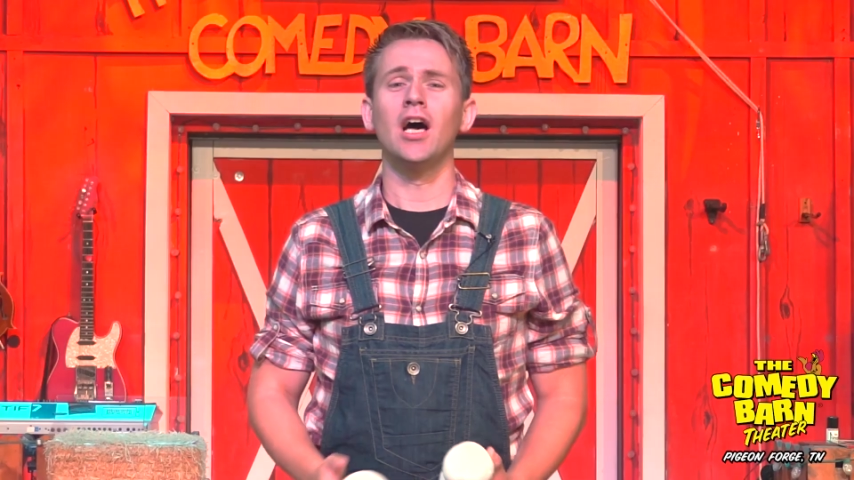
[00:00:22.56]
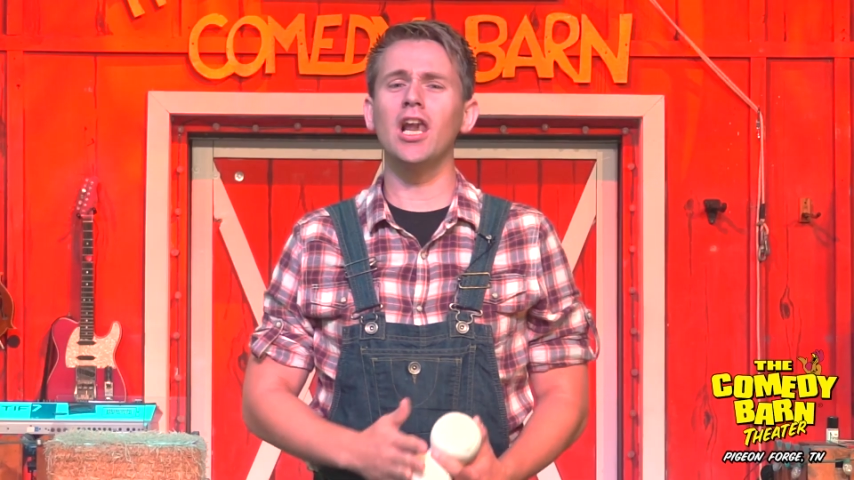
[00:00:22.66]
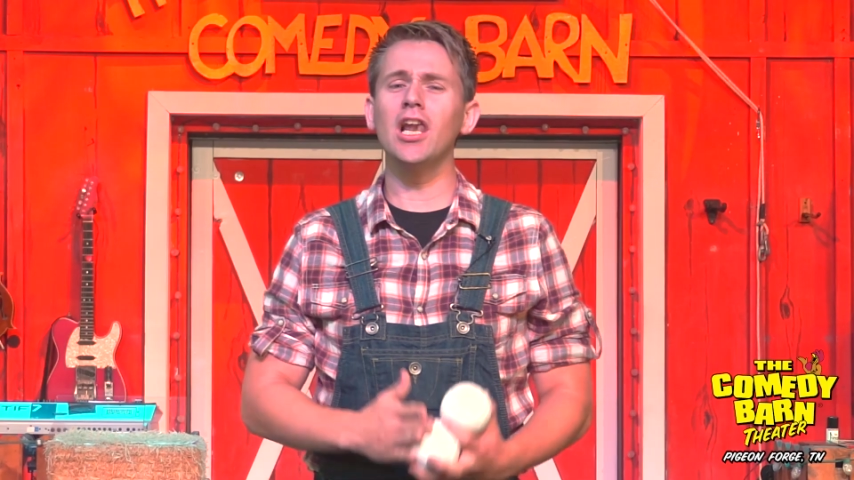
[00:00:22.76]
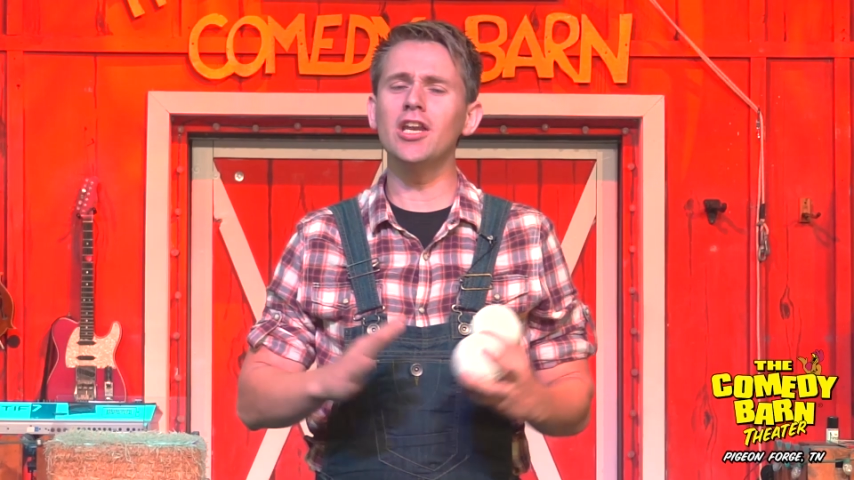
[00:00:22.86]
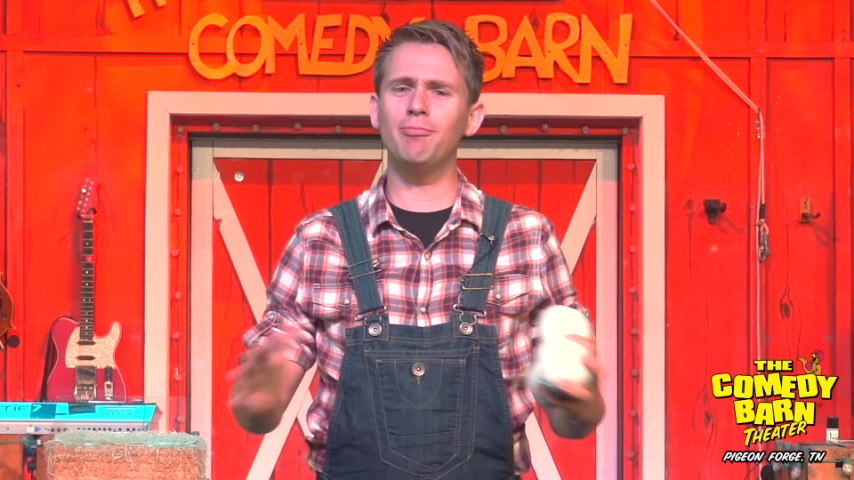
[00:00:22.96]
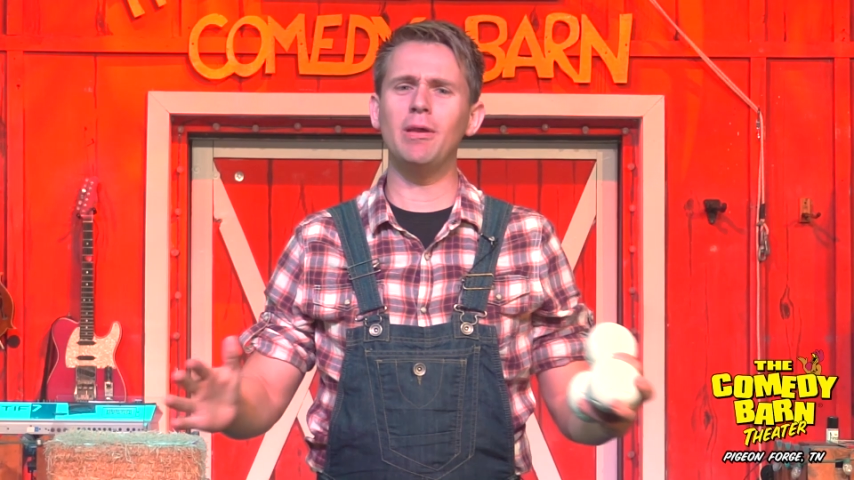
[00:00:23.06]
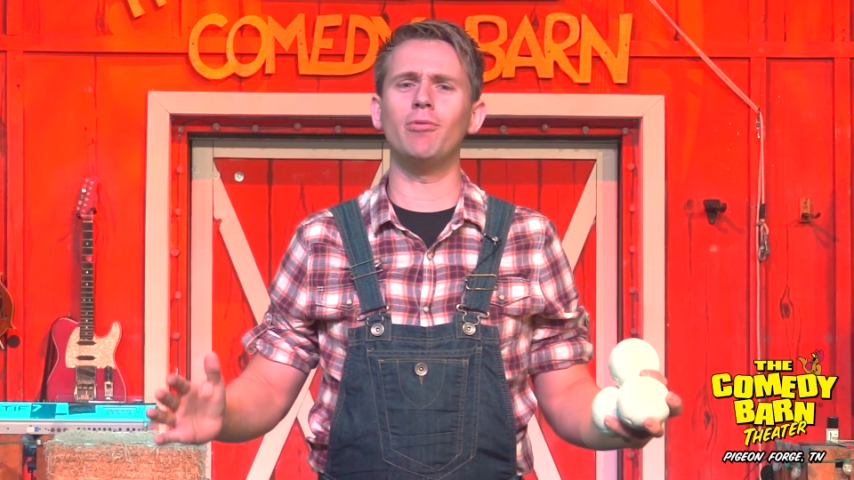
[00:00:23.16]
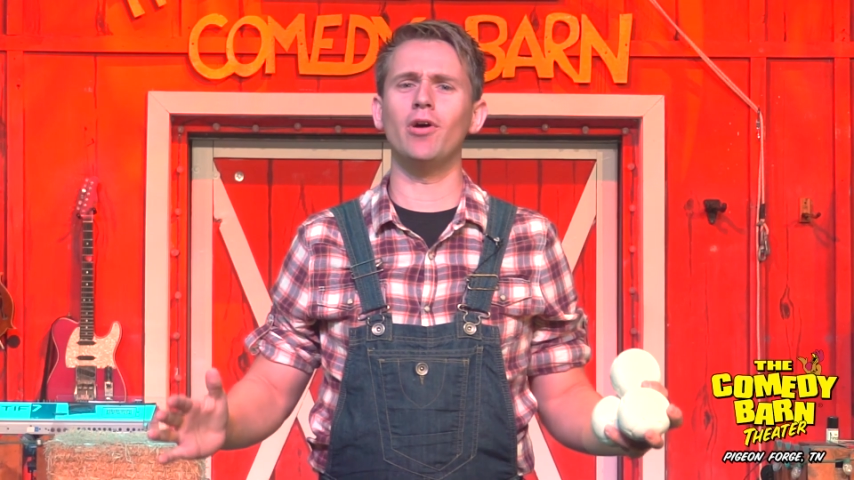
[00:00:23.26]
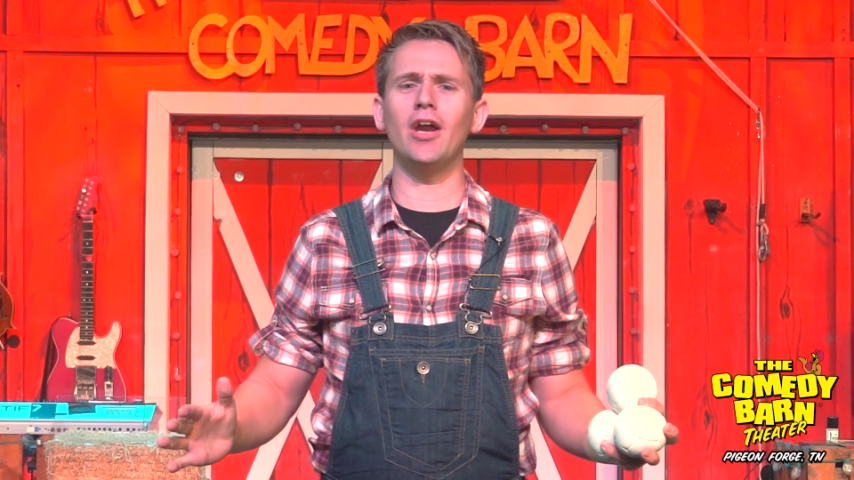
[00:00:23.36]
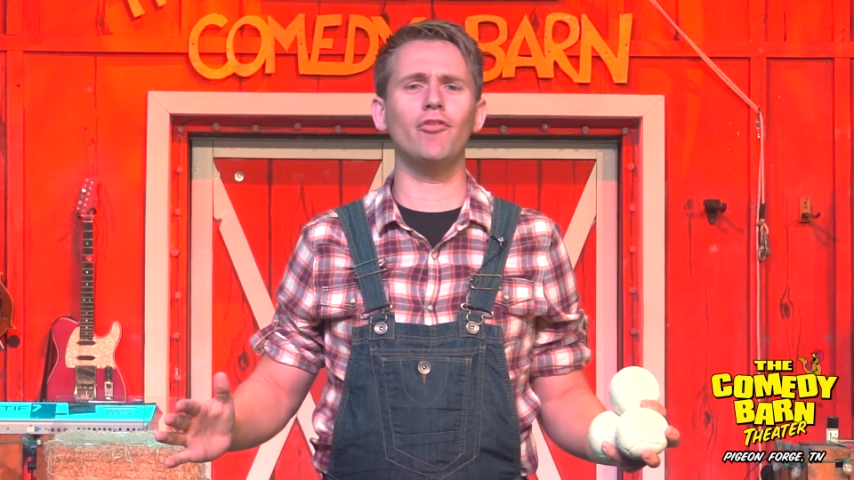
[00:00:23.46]
A lot of
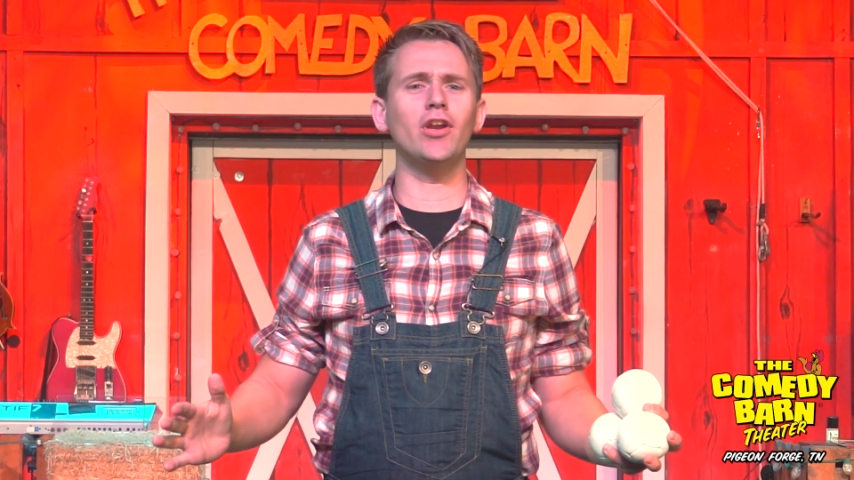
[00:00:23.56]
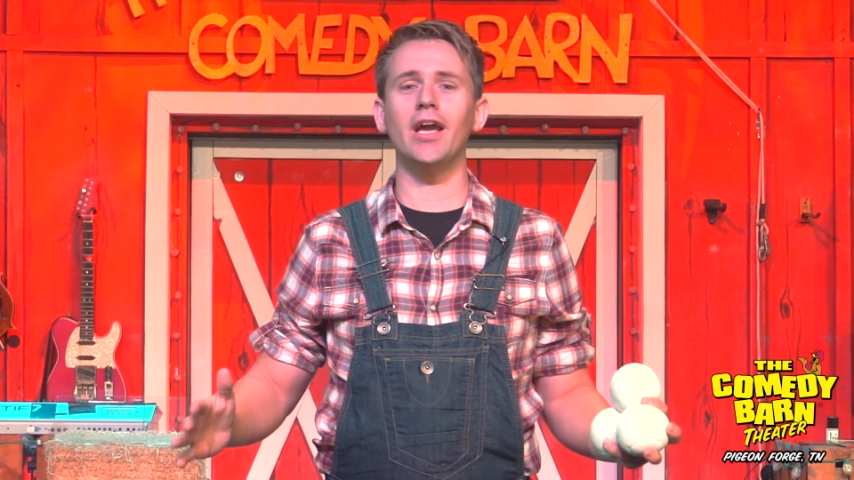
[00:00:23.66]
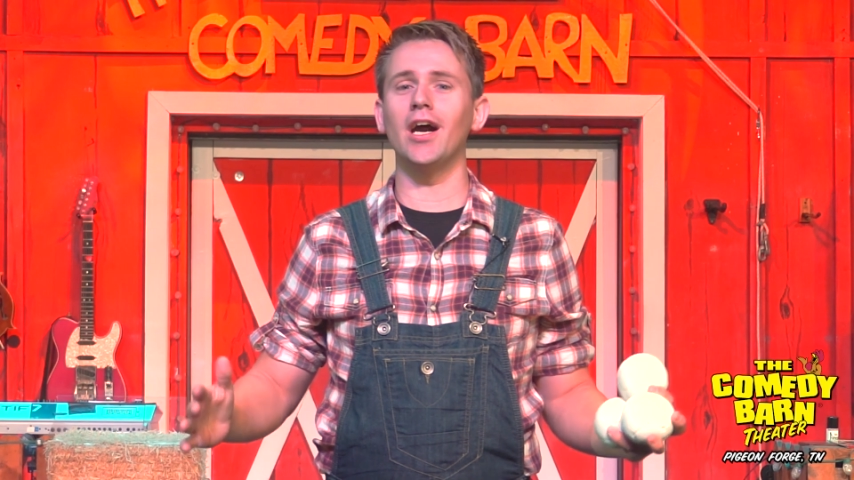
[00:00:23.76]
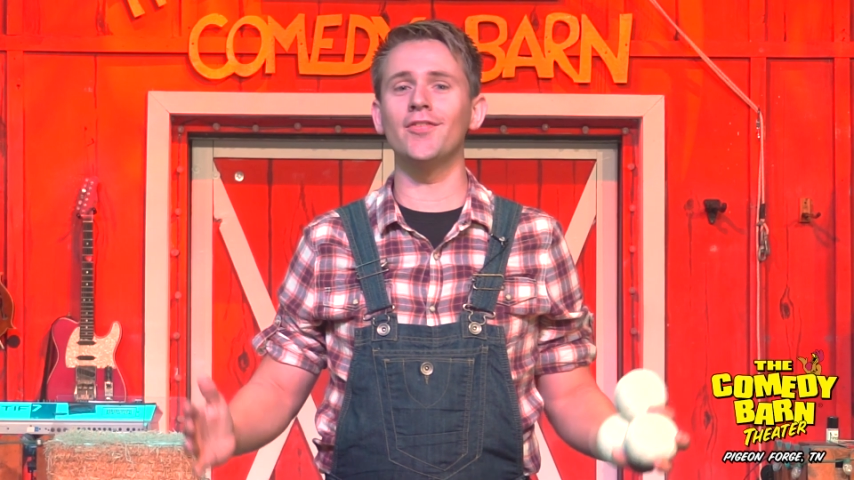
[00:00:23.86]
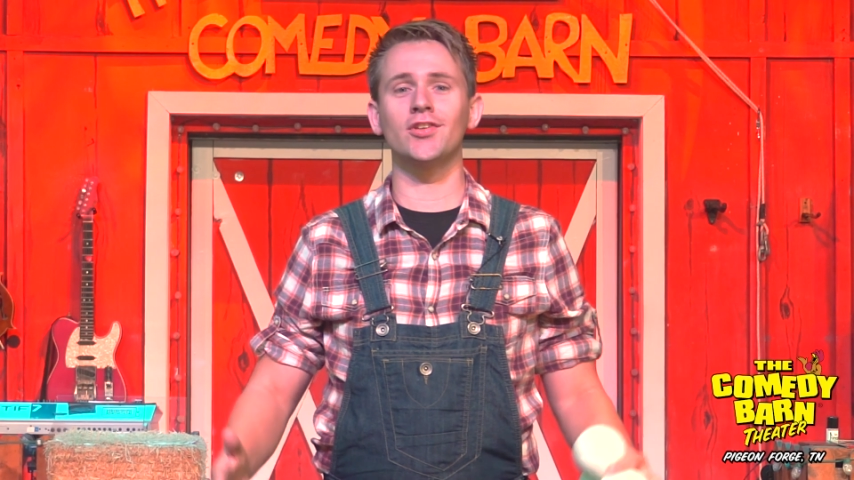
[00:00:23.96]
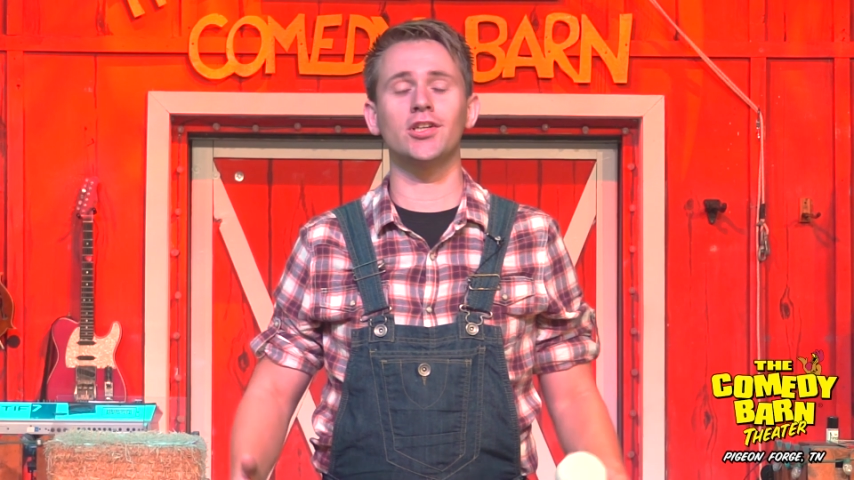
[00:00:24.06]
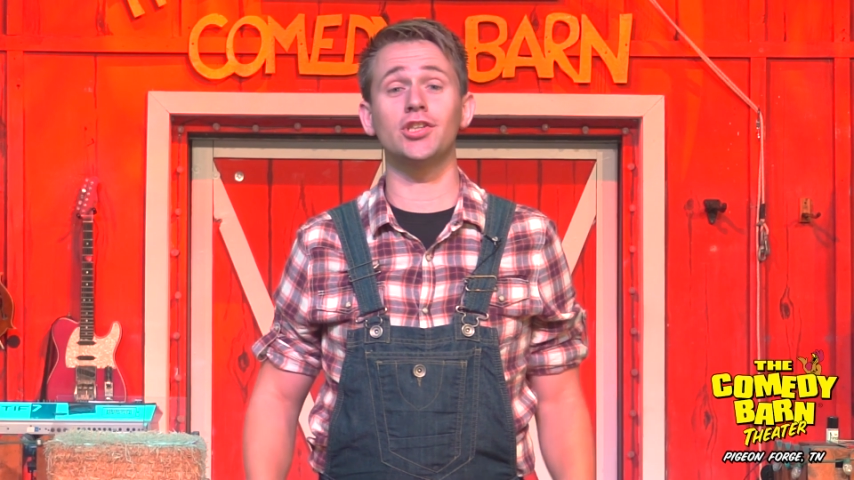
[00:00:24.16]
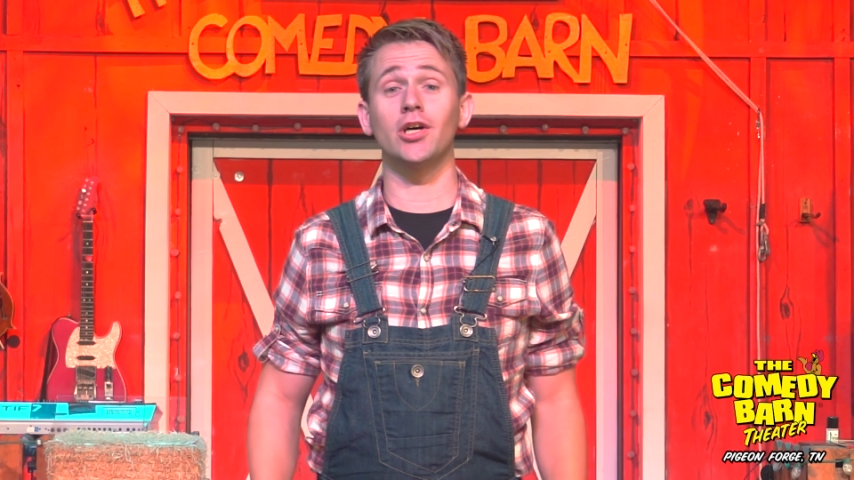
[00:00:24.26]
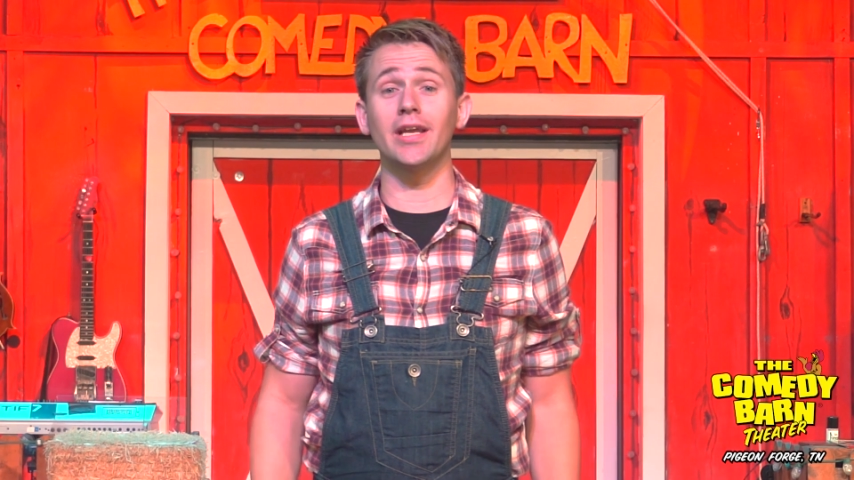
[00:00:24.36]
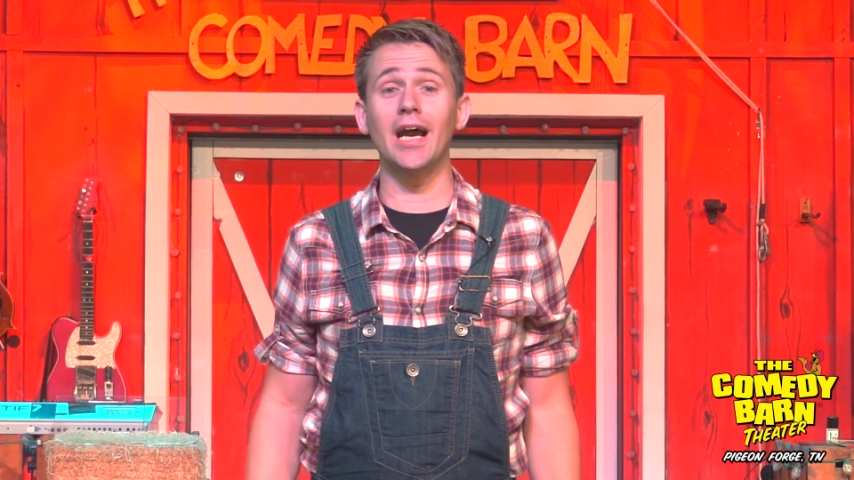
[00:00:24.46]
people every day after the show,